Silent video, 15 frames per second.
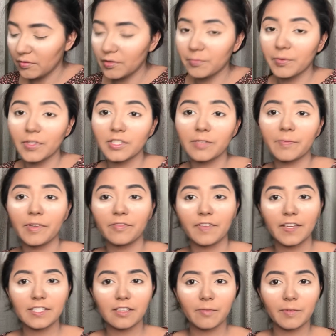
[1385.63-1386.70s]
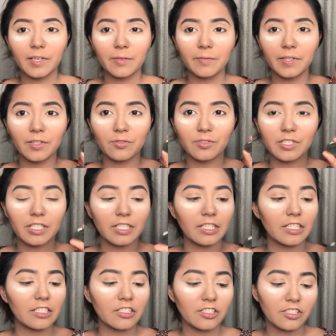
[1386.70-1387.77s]
For bronzing my face, I'm going to be using
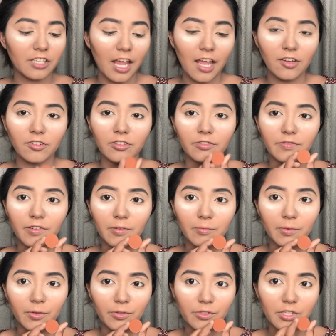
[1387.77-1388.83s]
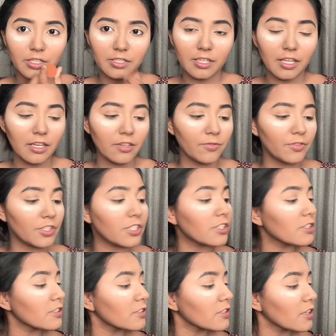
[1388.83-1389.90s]
this shadow from Coastal Scent, which
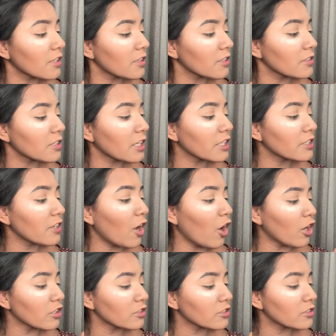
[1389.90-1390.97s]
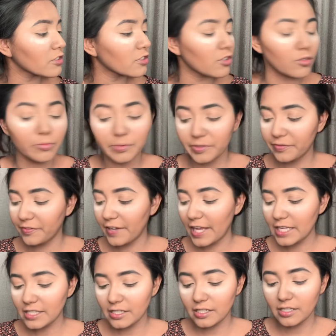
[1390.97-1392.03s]
is in the shade
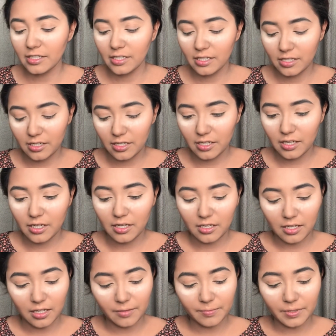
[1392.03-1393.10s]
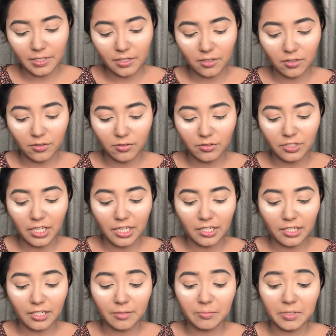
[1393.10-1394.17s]
Oktoberfest. I'm going to go
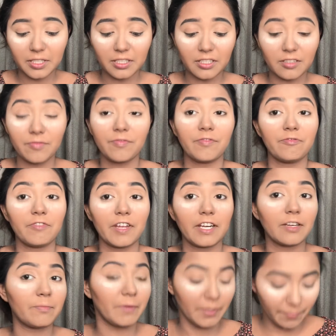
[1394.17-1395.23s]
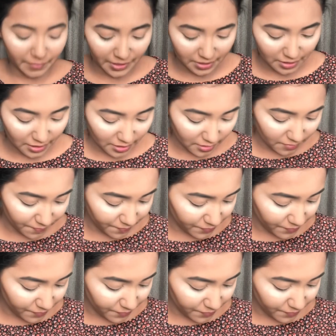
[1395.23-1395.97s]
gently because it's very pigmented,